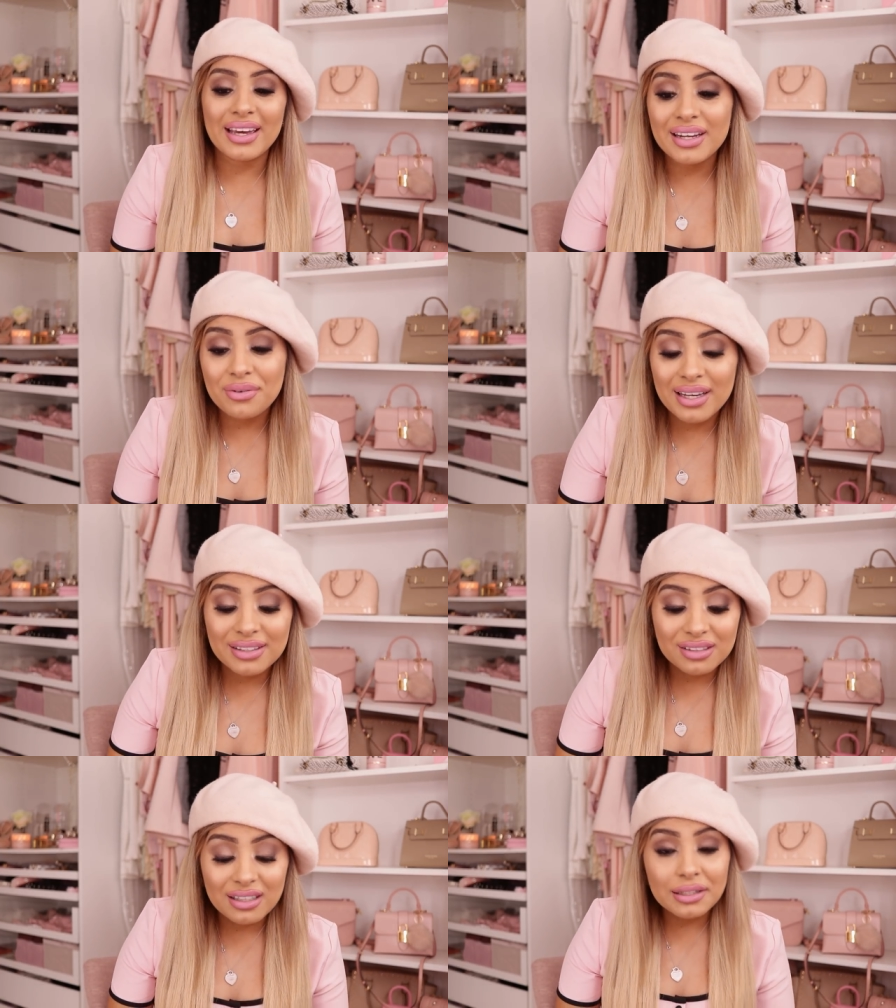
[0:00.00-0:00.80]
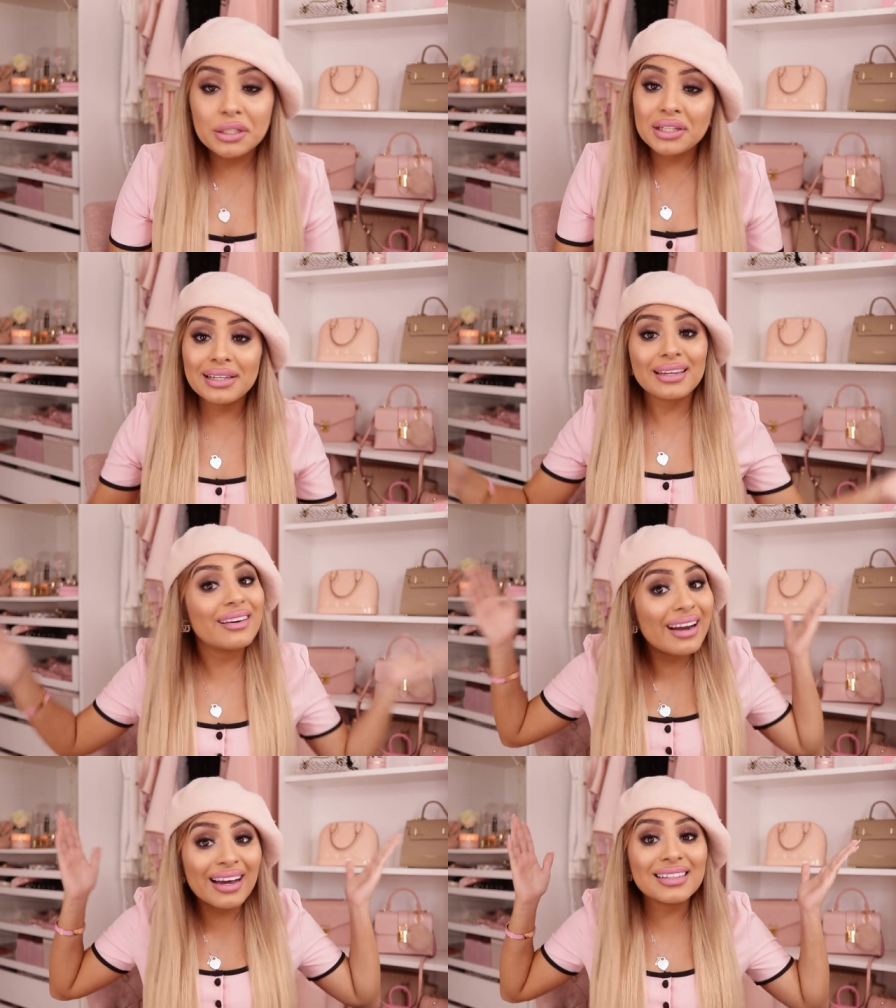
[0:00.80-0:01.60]
anyway so it's not like you can get
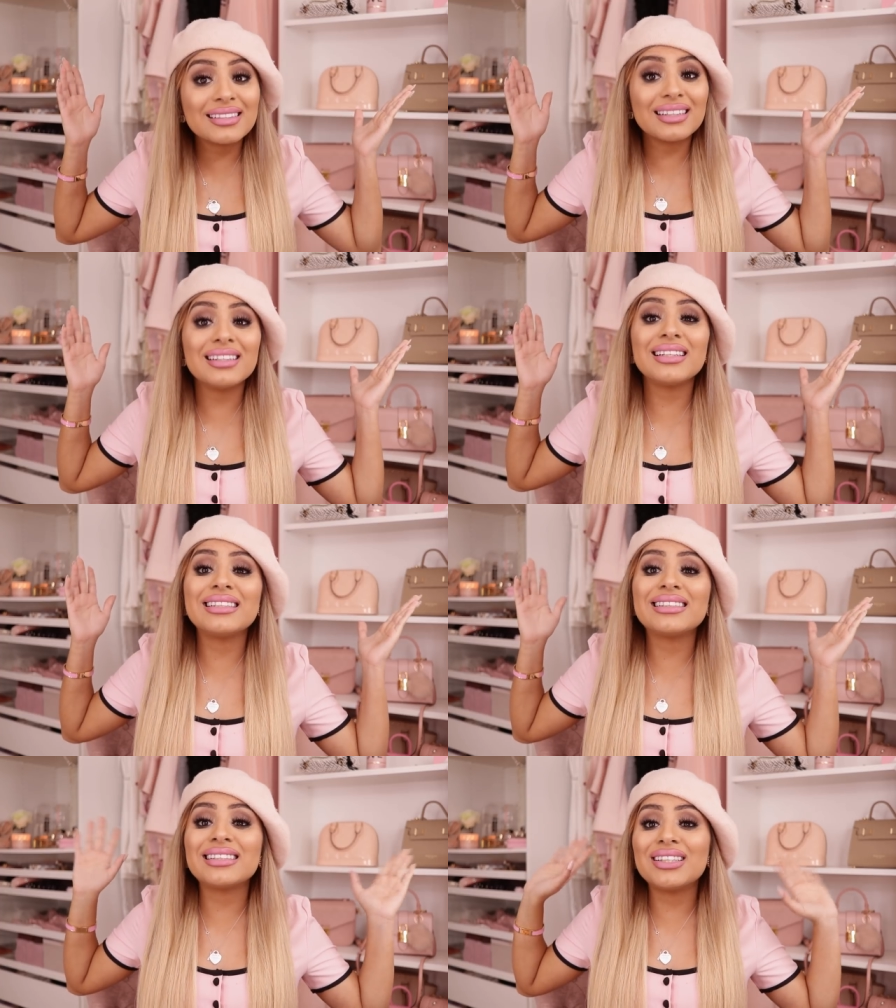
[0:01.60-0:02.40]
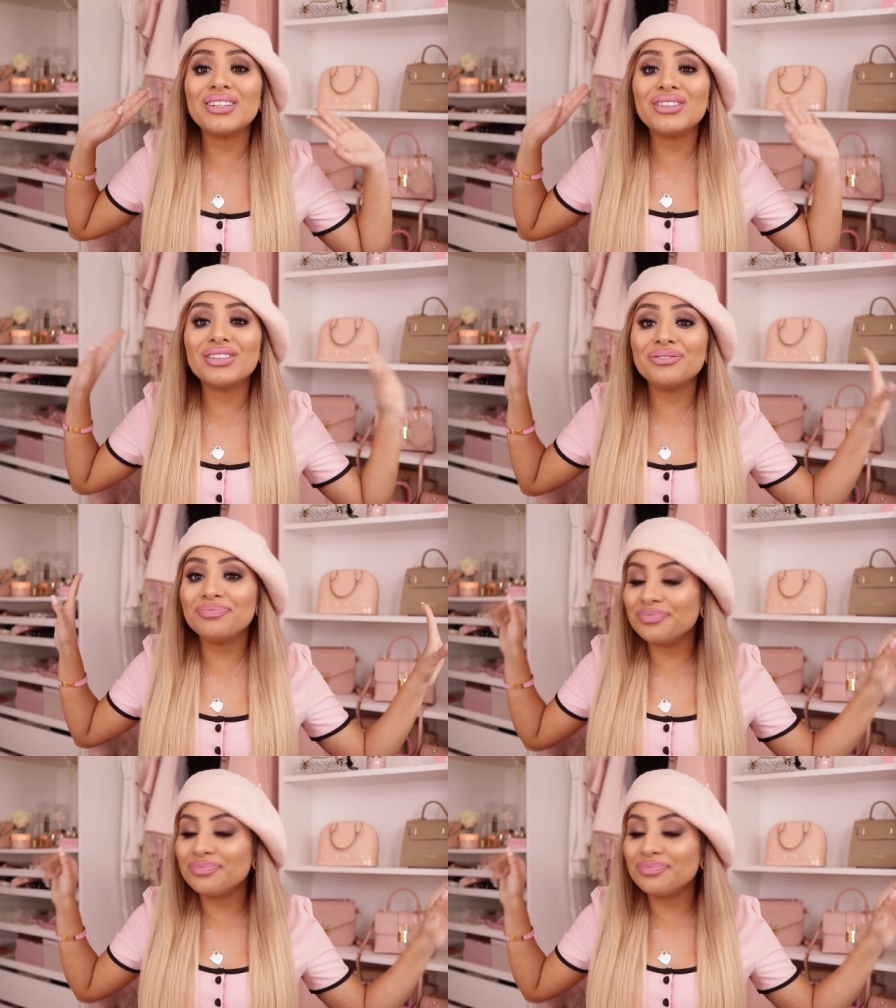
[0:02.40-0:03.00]
your hands on it so